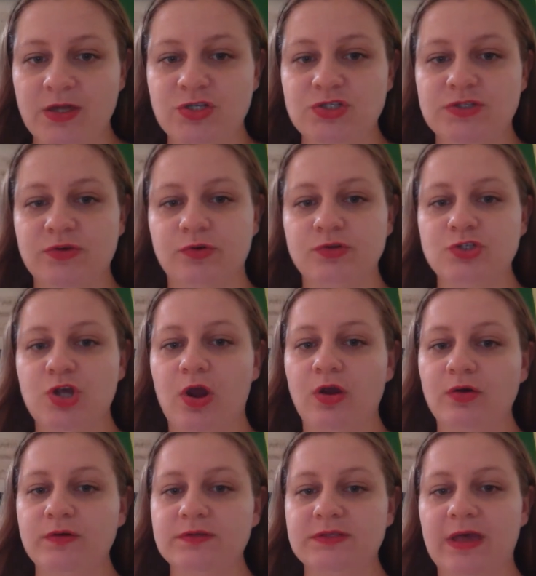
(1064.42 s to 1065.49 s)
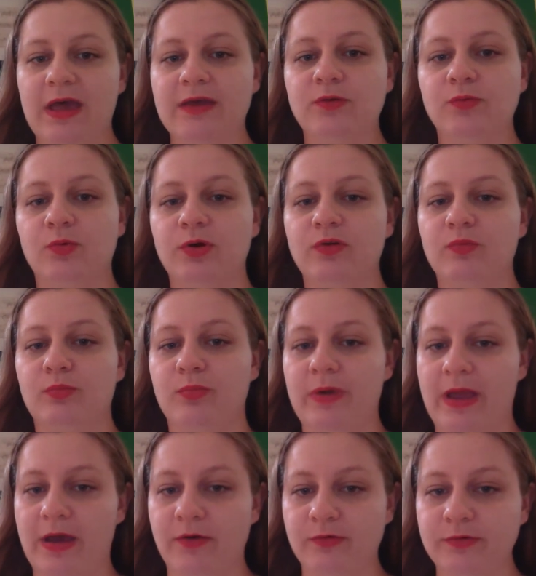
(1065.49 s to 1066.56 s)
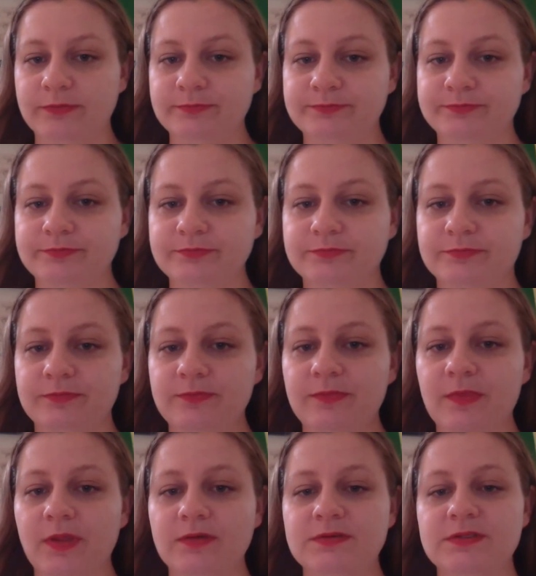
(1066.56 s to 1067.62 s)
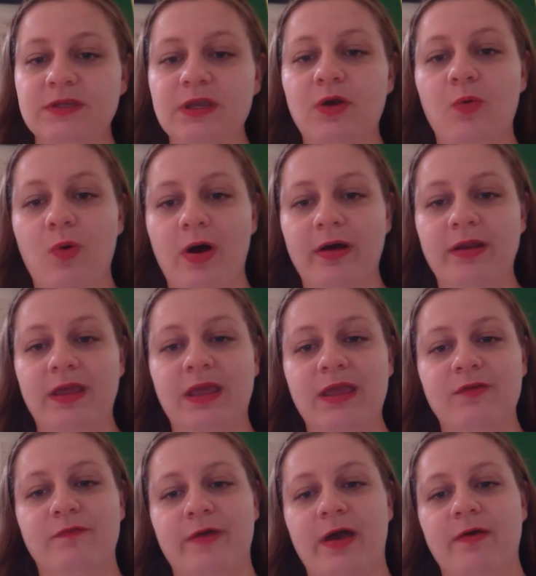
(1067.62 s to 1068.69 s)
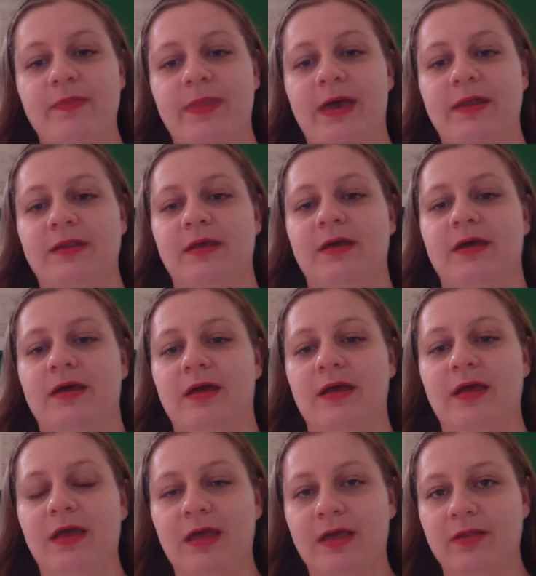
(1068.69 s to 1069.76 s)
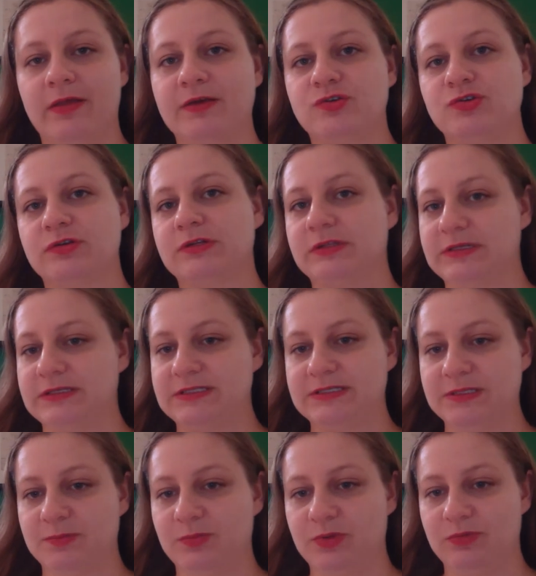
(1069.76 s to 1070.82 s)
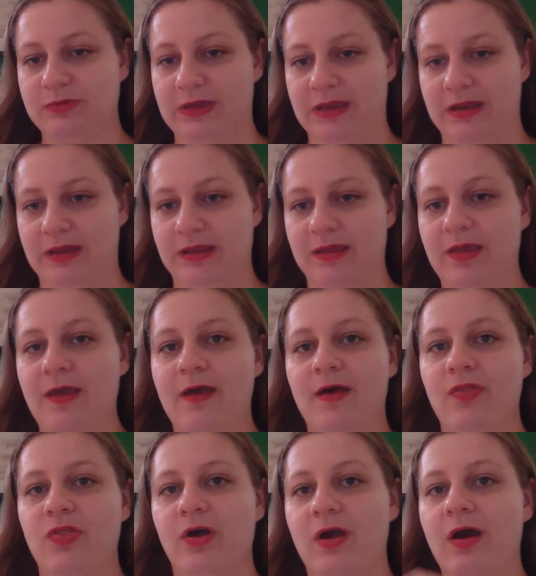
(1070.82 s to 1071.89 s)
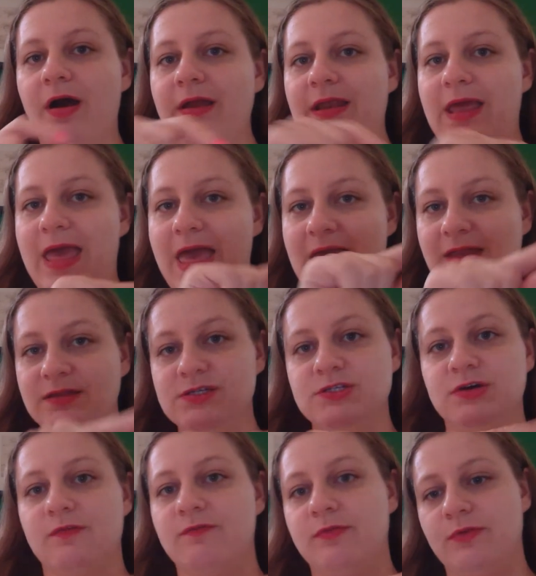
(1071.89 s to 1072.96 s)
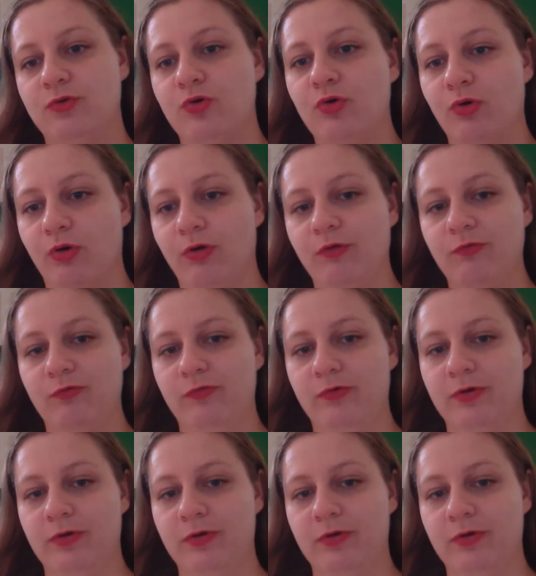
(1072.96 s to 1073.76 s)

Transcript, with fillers: So Charles Edward Brown Séquard, he found that electrically stimulating the cut end of the nerve